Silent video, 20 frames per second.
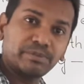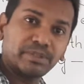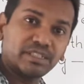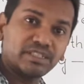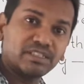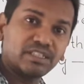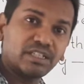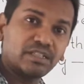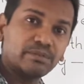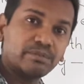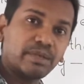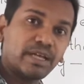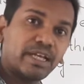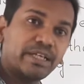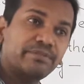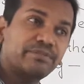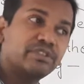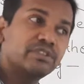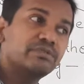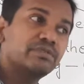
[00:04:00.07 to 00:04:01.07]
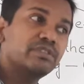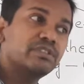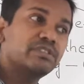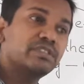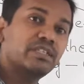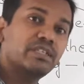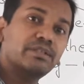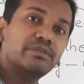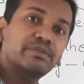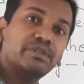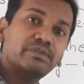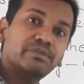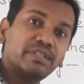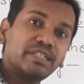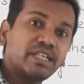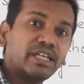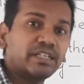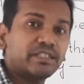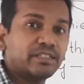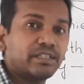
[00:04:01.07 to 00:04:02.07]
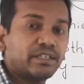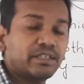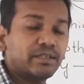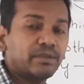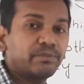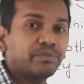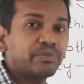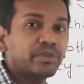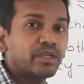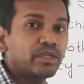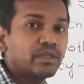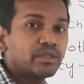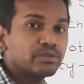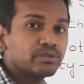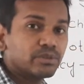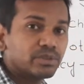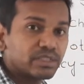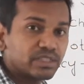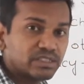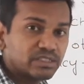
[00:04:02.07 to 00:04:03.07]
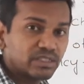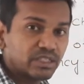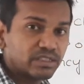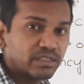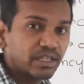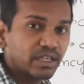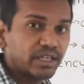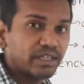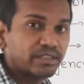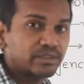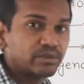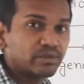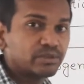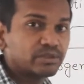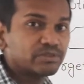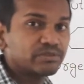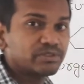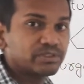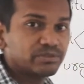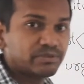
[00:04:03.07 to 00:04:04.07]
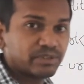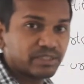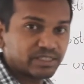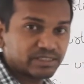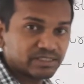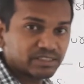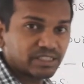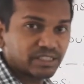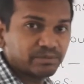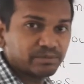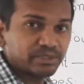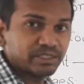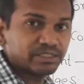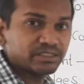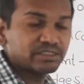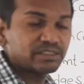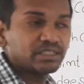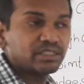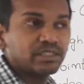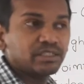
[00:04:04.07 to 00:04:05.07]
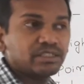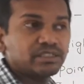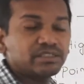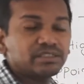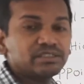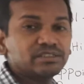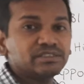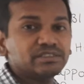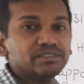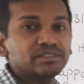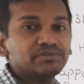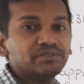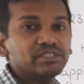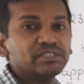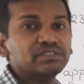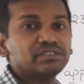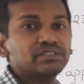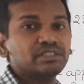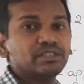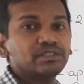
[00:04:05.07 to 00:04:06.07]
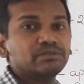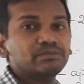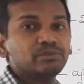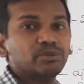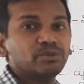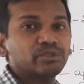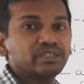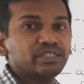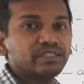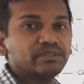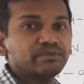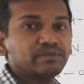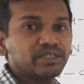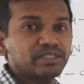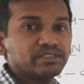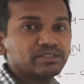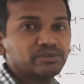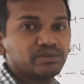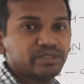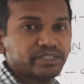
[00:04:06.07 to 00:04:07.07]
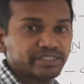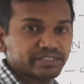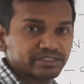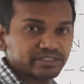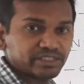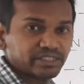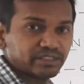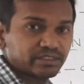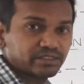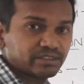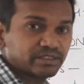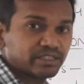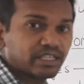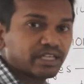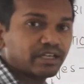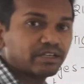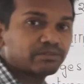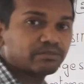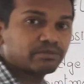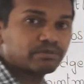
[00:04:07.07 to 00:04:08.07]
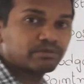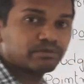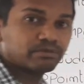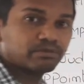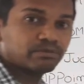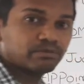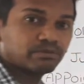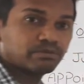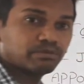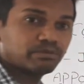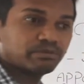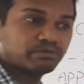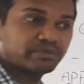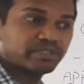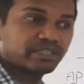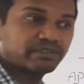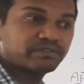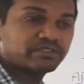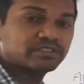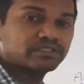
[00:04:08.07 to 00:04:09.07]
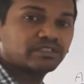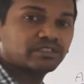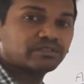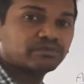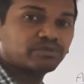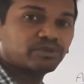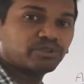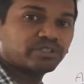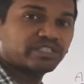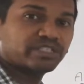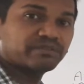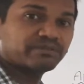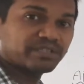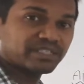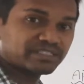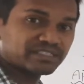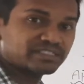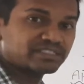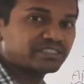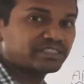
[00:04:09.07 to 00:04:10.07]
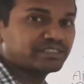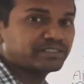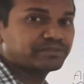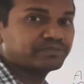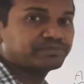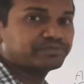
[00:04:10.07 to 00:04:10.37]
Punjab and which will serve even Haryana. So these are the High Courts which were established. This will serve more than 1 jurisdiction. They will serve more than 1 state.